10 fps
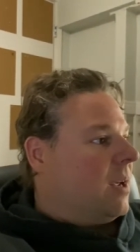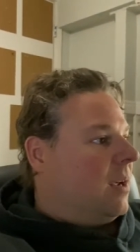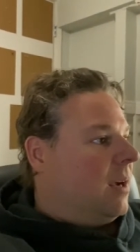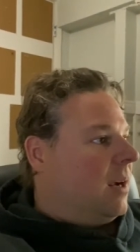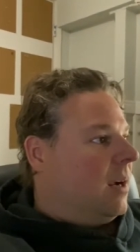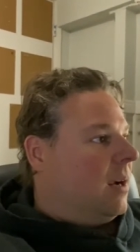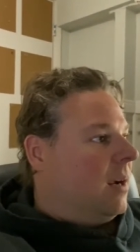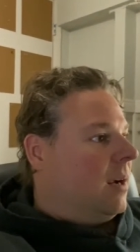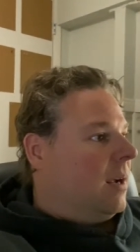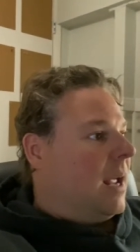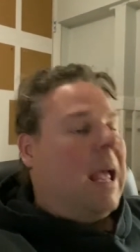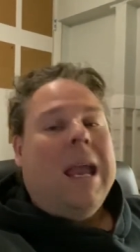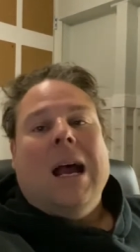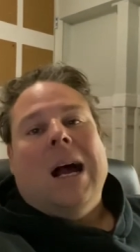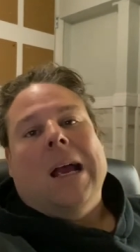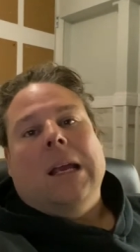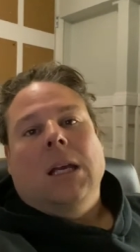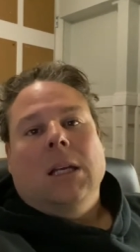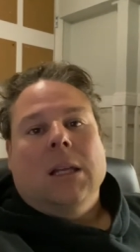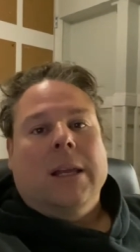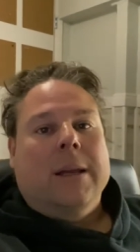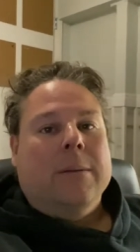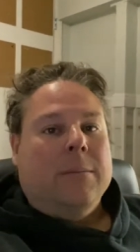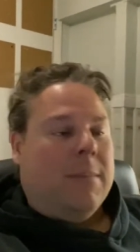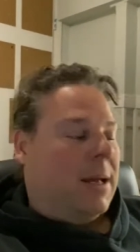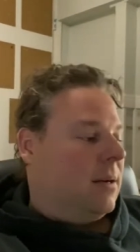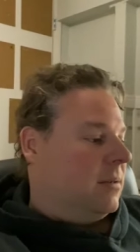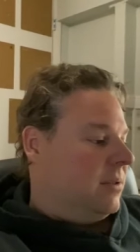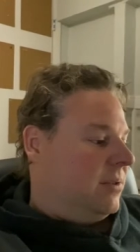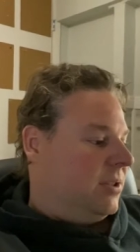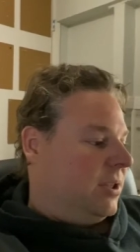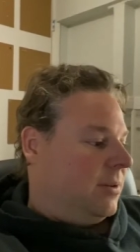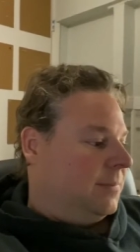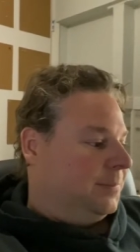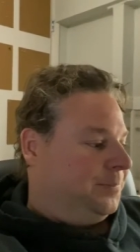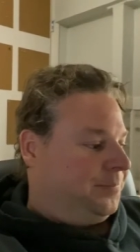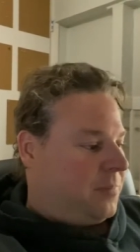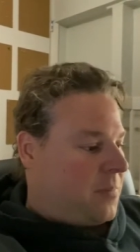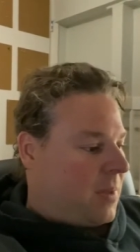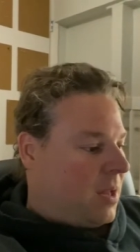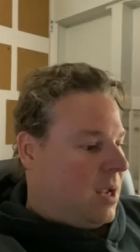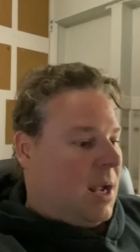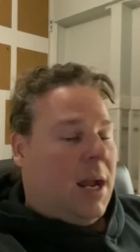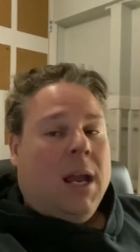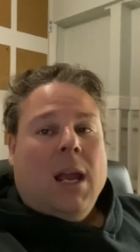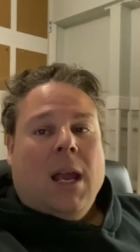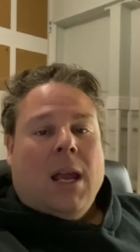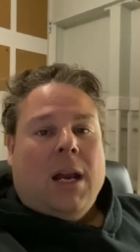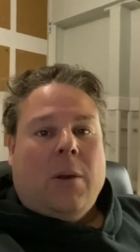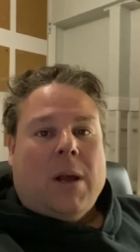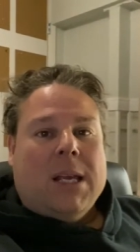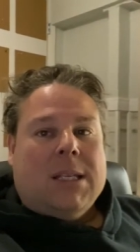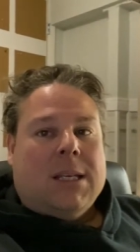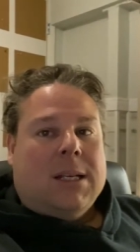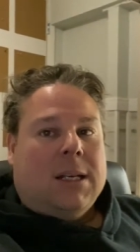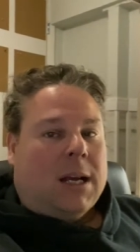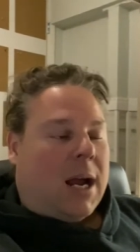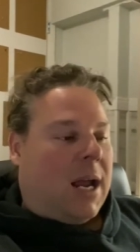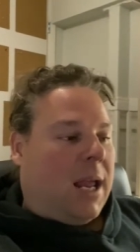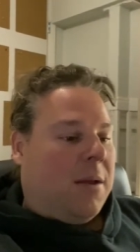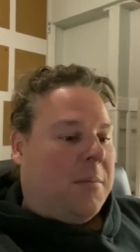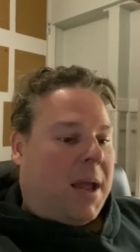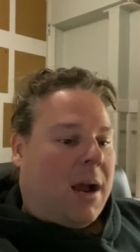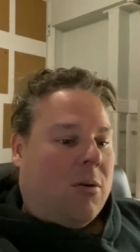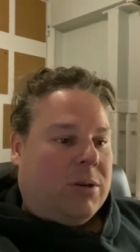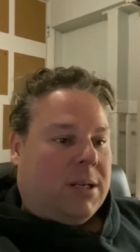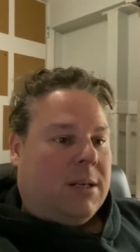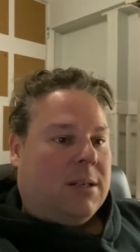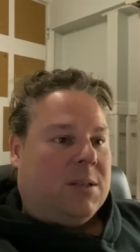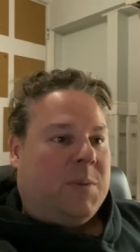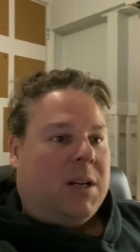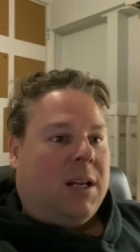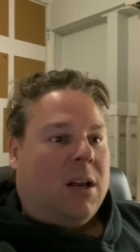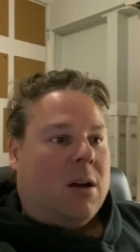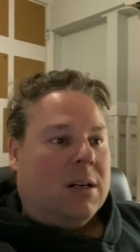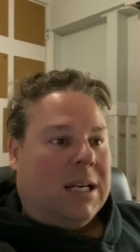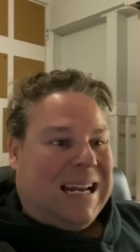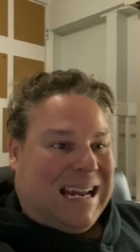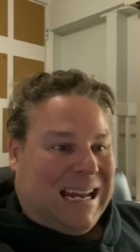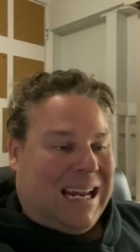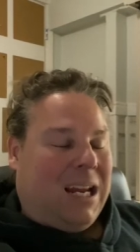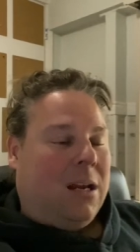AI that matters. So anyways, I am out. It's been a long day,